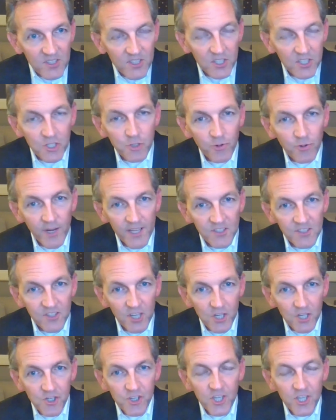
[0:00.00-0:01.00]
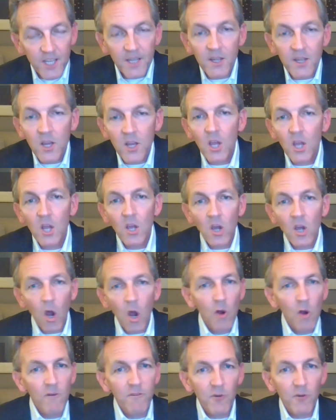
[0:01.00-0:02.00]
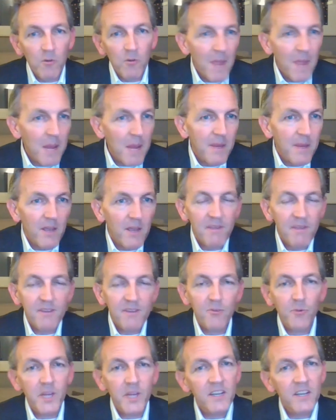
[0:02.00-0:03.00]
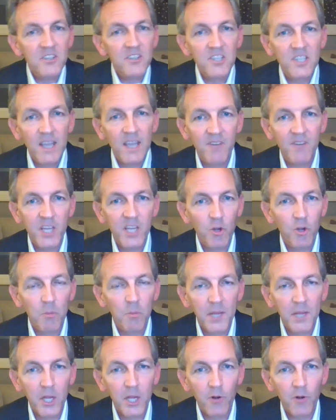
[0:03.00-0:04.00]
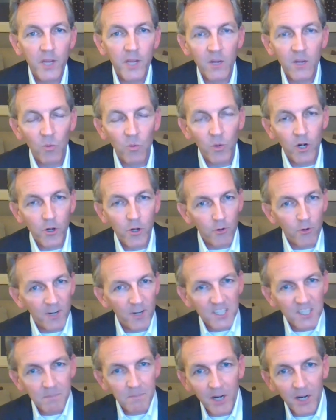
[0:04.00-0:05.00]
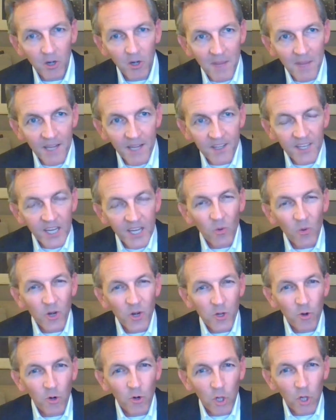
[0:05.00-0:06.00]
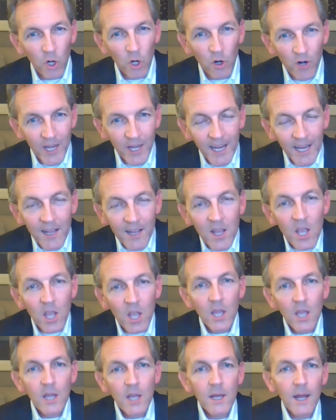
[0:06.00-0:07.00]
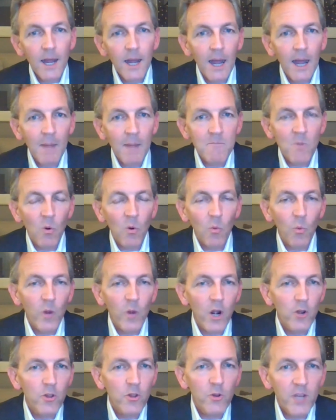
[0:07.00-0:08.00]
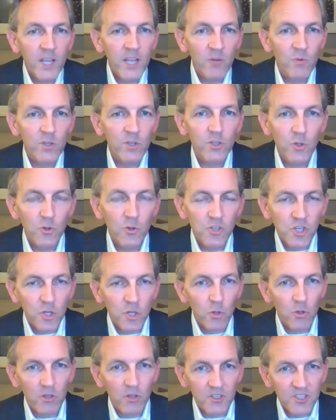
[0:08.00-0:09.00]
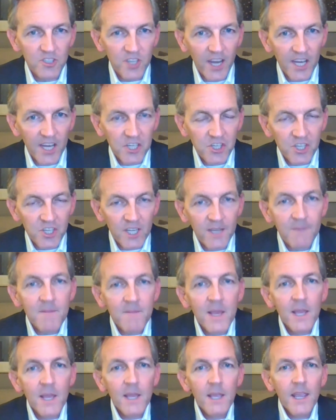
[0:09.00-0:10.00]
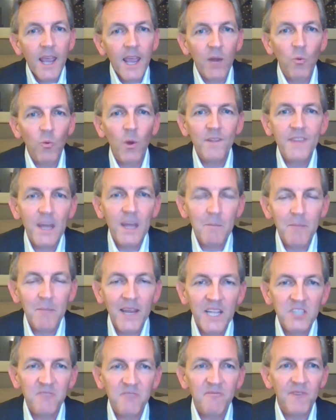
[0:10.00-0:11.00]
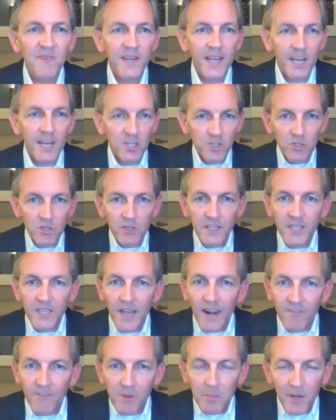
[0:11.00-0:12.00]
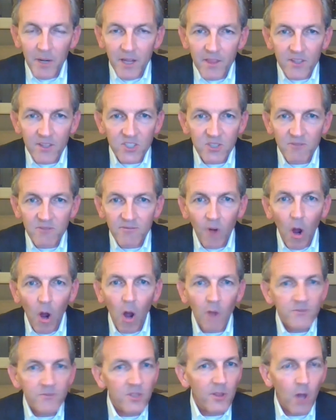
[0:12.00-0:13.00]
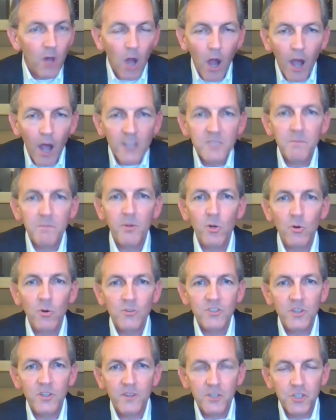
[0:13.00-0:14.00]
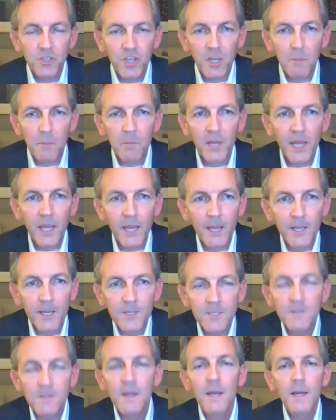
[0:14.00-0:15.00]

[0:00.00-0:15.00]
this transition over maybe a 3 to 7 year period where you're experimenting, where you're learning, where you can reduce utilization and what that means financially to everybody that's involved, to the hospitals, to the GPs,